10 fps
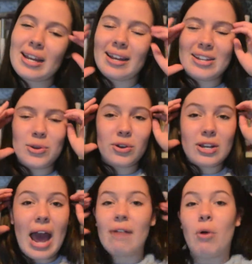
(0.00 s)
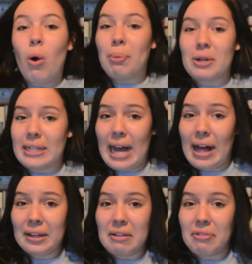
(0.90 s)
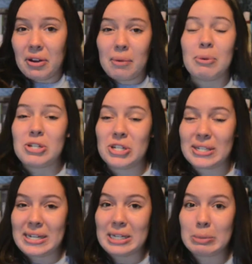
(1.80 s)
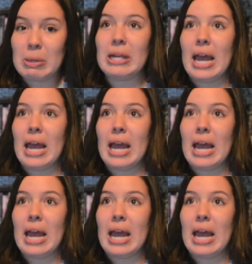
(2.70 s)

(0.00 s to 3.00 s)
you could have a whole personality for her, but she just didn't speak,